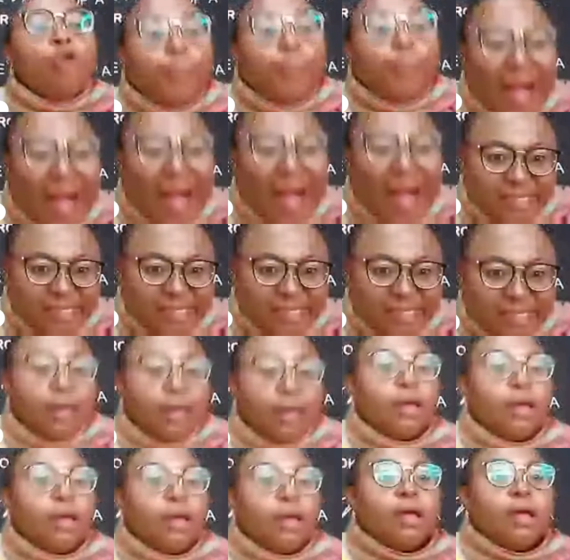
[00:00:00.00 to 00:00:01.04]
past
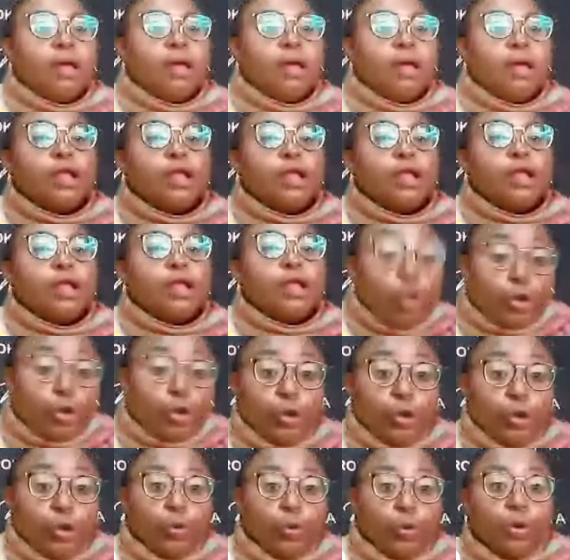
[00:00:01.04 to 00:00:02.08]
took
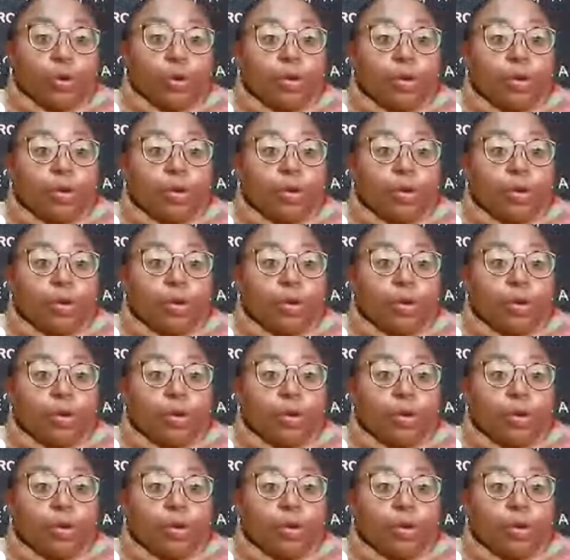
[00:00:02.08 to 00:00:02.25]
you.